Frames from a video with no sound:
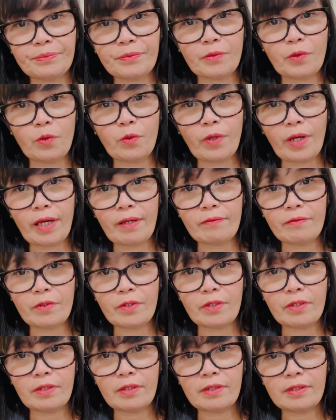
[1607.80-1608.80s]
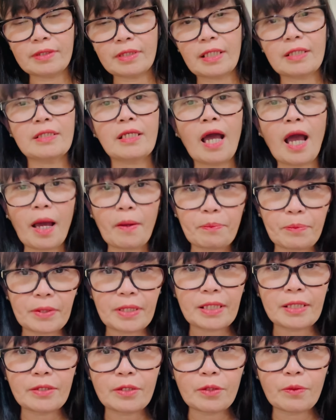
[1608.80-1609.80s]
whoever the top
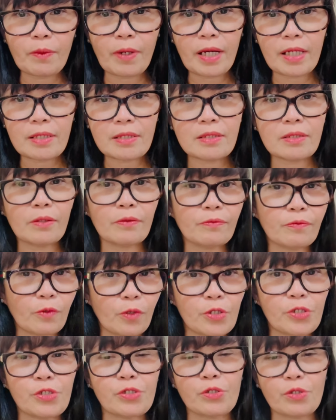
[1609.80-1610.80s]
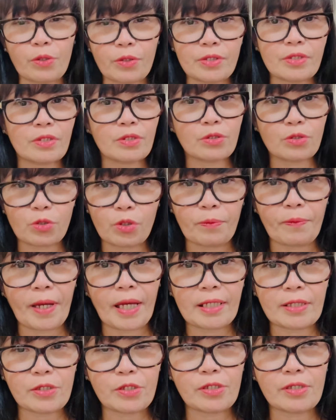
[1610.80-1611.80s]
leader was, of course, it's a store
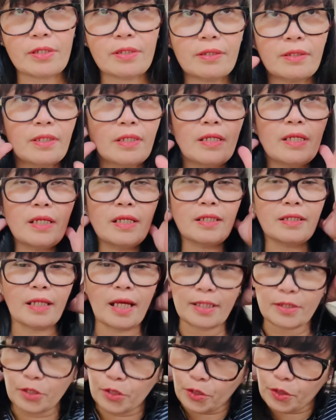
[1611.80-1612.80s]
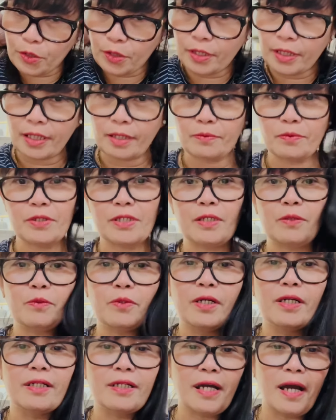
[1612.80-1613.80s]
manager. Not sure if she
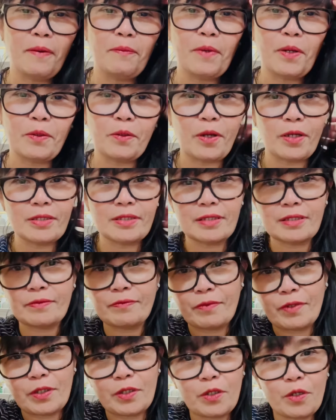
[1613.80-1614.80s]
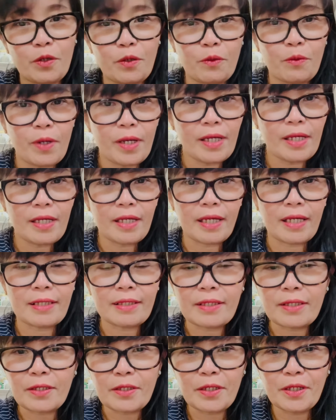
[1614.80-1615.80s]
will come across this video
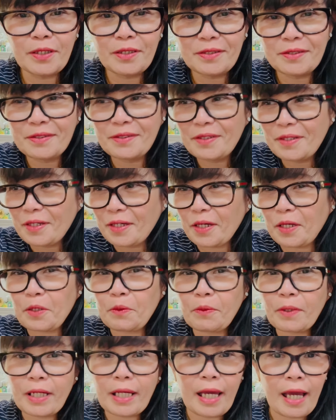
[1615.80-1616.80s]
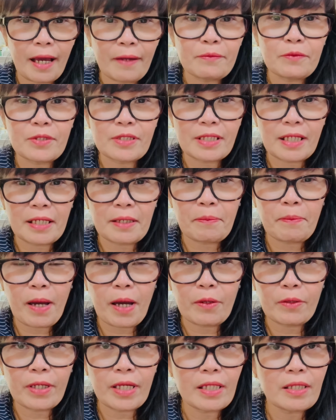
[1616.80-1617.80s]
and hear what I have to say
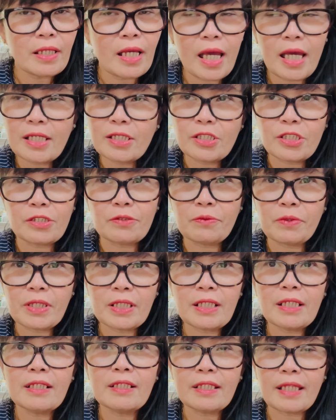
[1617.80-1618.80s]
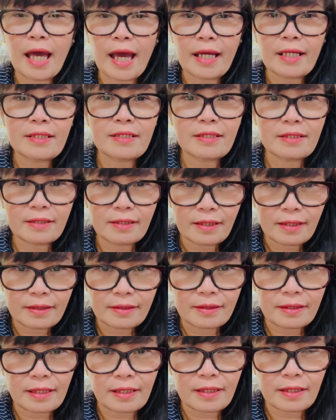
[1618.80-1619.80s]
about it. She really lacks
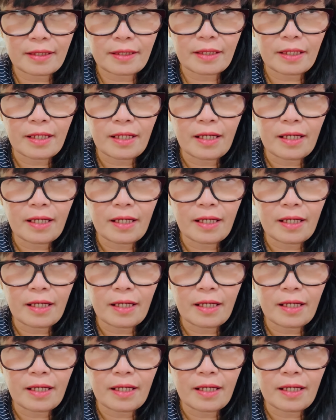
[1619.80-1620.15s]
the